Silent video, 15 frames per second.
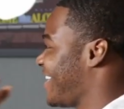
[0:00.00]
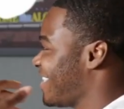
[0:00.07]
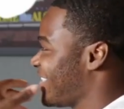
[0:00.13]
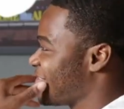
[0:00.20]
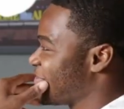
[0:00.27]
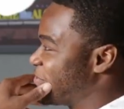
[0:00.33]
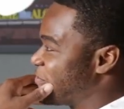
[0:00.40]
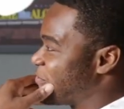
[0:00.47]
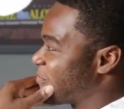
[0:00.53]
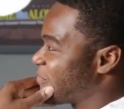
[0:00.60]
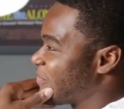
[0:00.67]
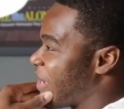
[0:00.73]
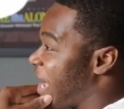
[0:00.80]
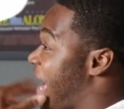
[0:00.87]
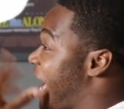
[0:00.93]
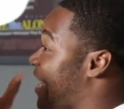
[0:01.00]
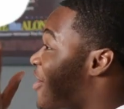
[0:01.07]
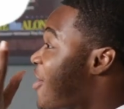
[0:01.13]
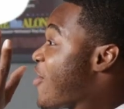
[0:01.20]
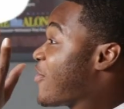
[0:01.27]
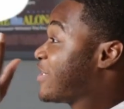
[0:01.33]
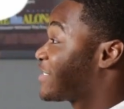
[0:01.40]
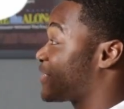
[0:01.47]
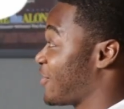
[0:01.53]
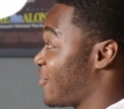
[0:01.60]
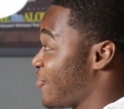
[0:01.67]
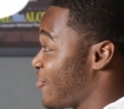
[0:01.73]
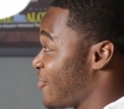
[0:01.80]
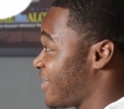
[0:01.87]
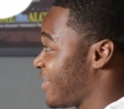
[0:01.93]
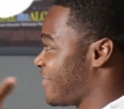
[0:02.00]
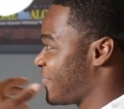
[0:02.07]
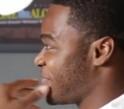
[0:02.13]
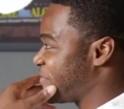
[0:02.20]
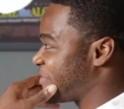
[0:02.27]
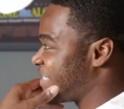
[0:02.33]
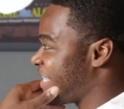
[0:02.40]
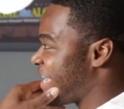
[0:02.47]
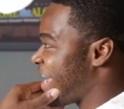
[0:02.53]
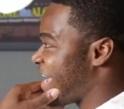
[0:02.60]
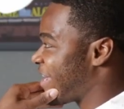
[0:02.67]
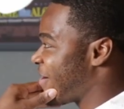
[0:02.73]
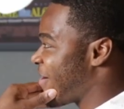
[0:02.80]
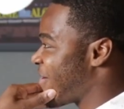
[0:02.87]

hit dude. I had already scored. And you see, I had